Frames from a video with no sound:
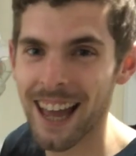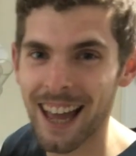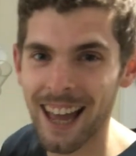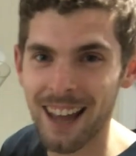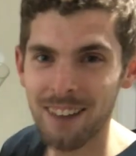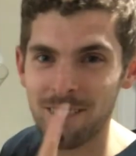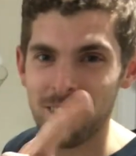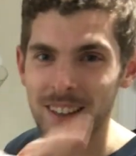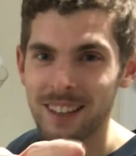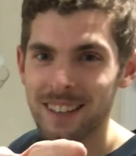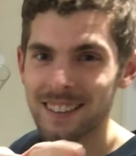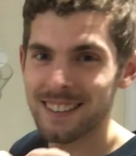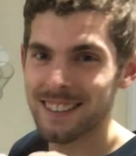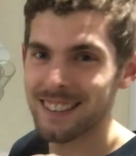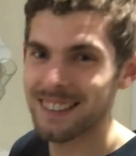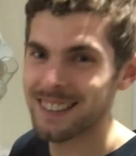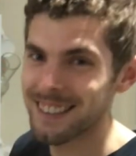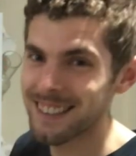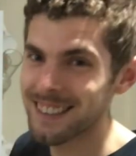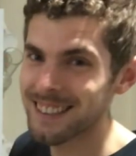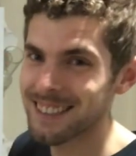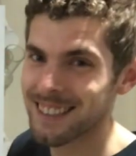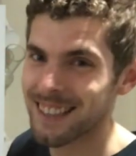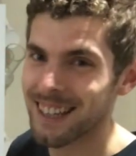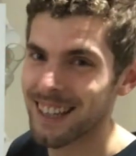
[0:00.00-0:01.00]
because in
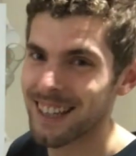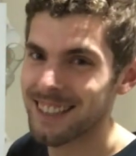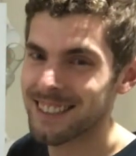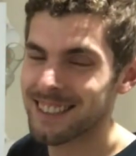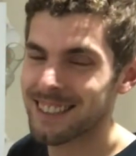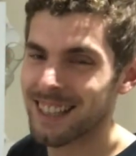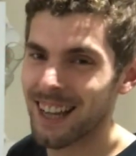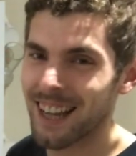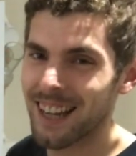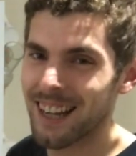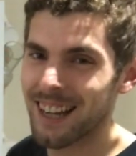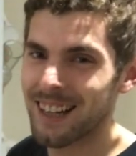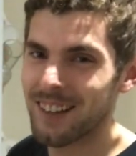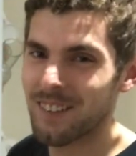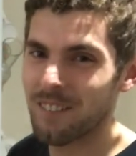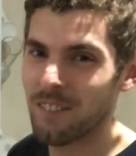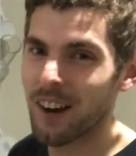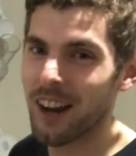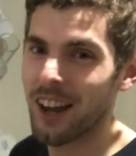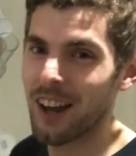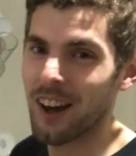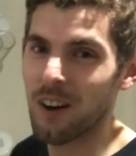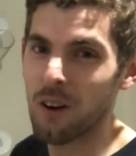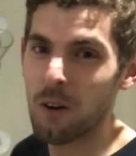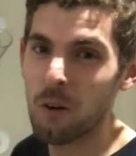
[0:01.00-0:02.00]
this kitchen we
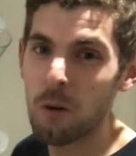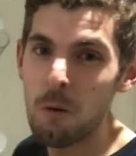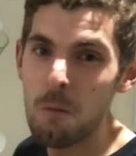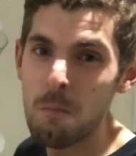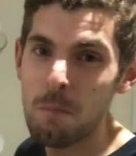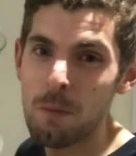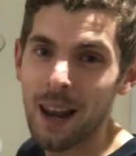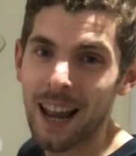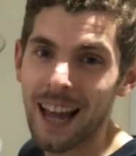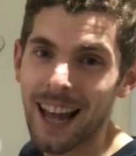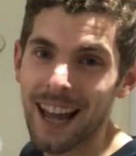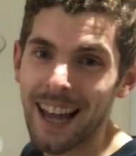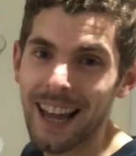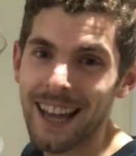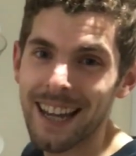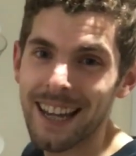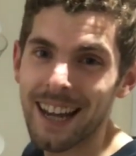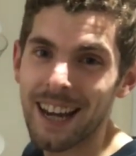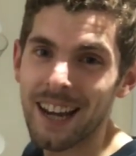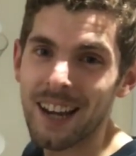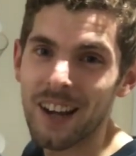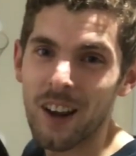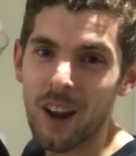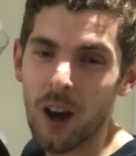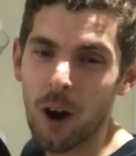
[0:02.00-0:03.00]
are all play
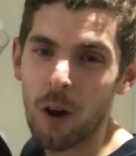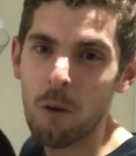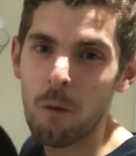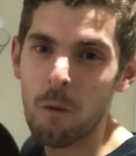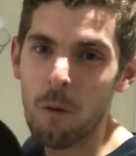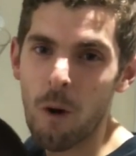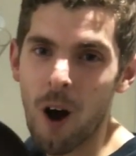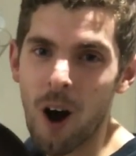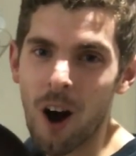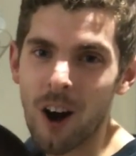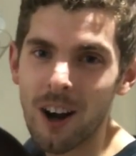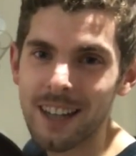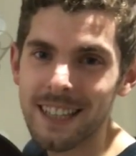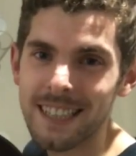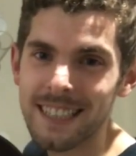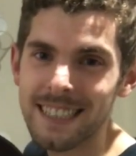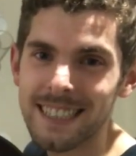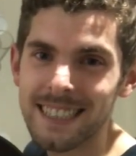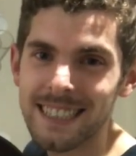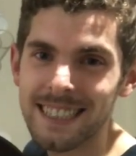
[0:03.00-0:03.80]
and no wok.